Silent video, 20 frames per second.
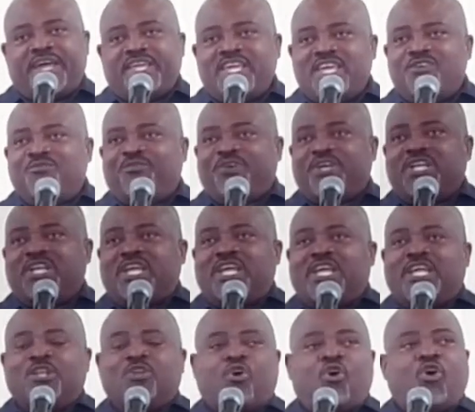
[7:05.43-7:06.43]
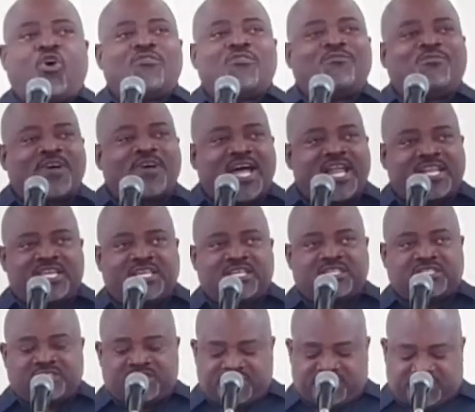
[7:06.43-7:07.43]
even in our
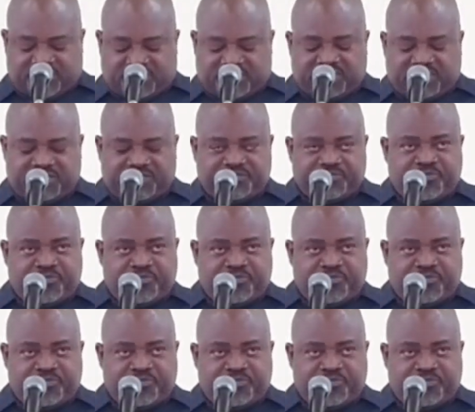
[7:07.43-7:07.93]
valleys,